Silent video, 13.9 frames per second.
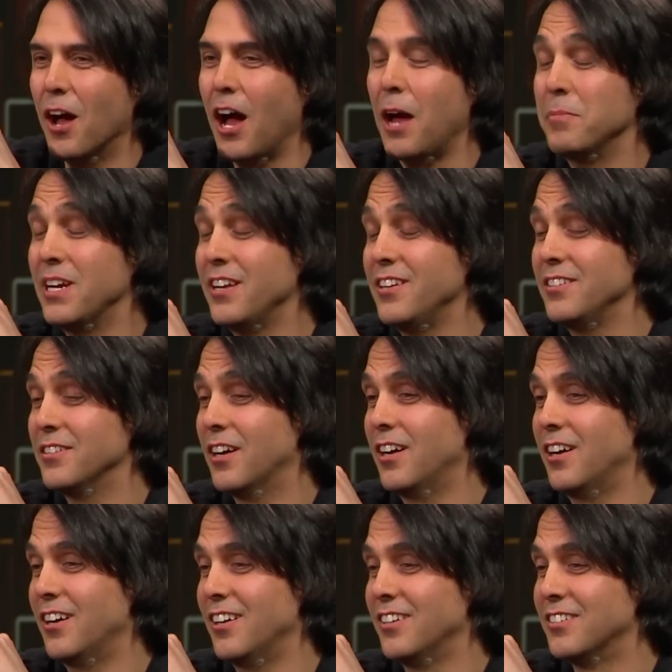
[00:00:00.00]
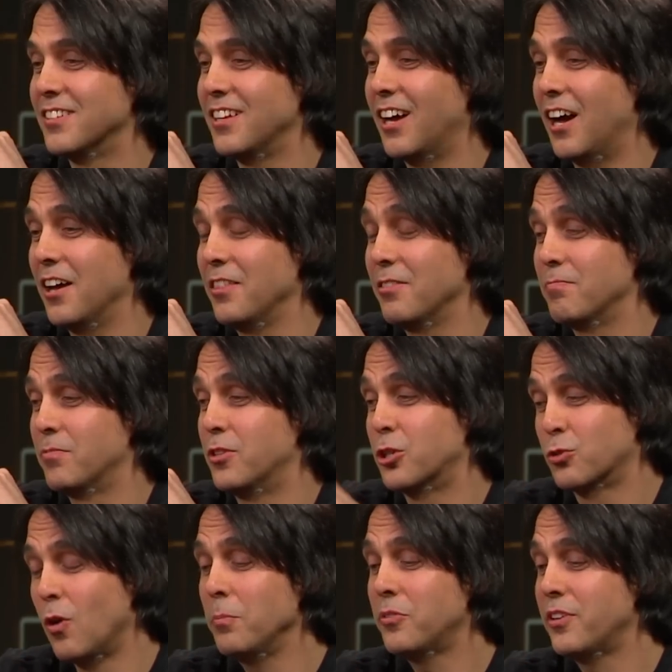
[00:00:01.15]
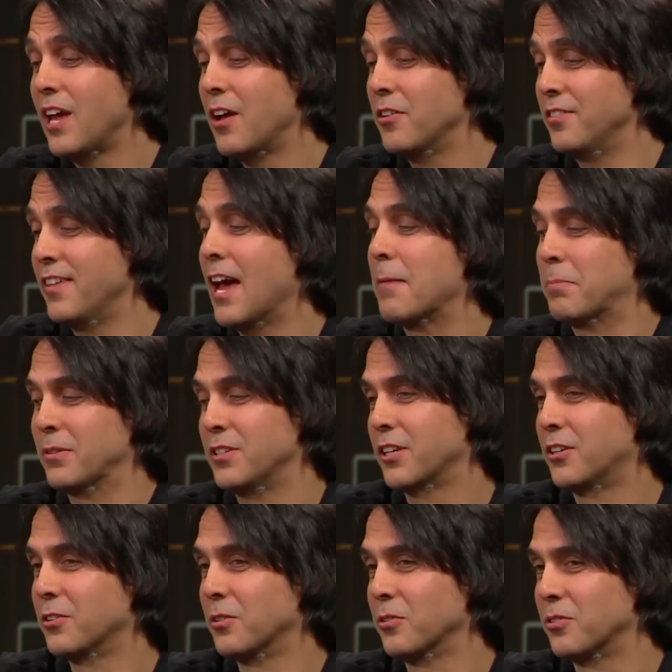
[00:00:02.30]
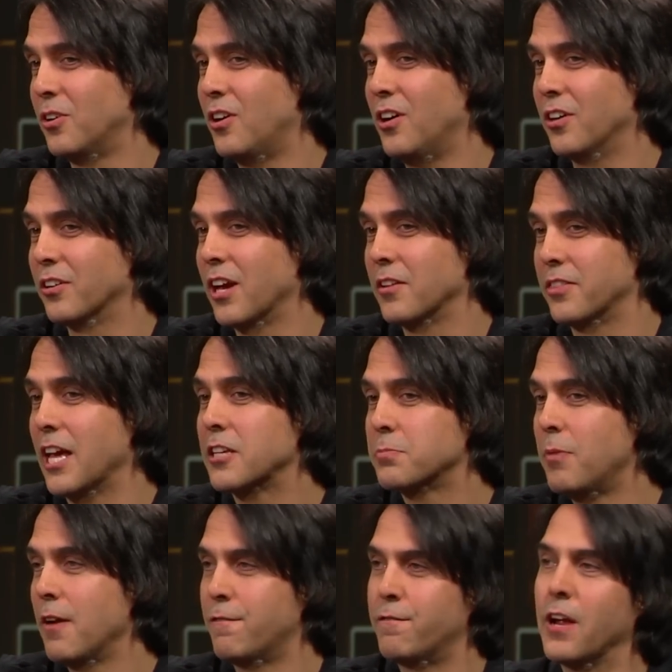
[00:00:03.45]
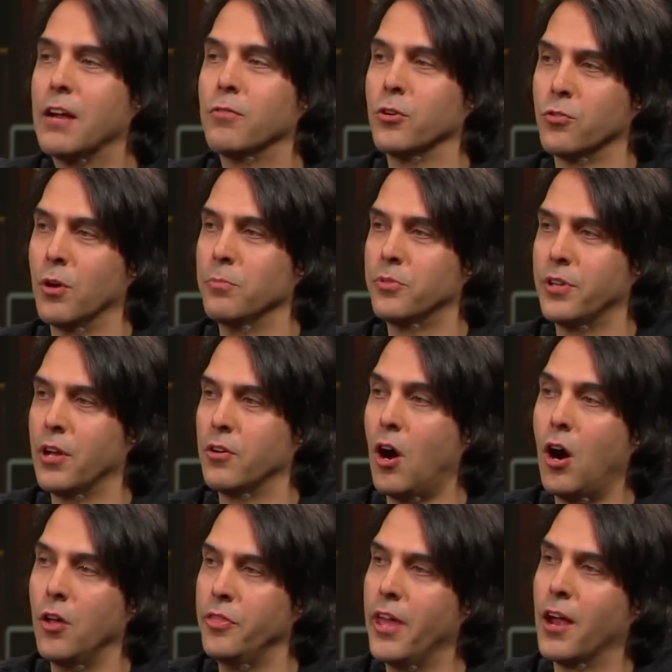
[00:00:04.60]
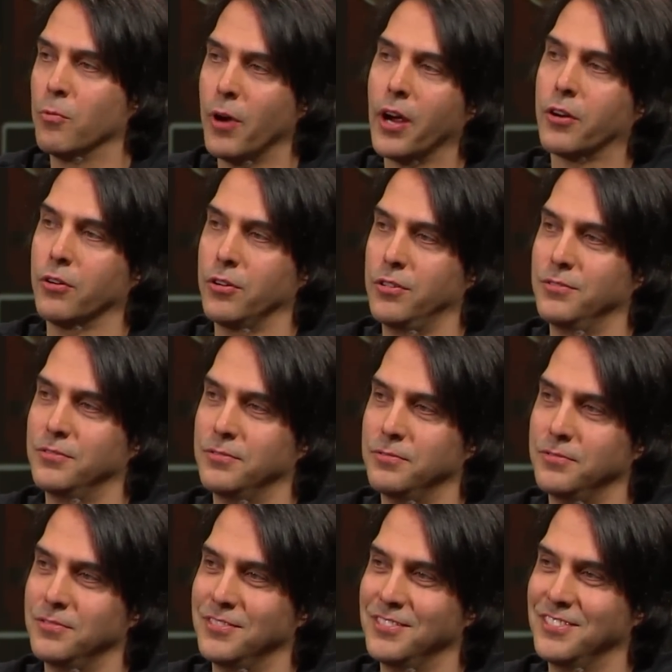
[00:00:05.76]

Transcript: I mean, uh, the drum sound on that particular song, that, that's my favorite drum sound on that record. Like I said, they're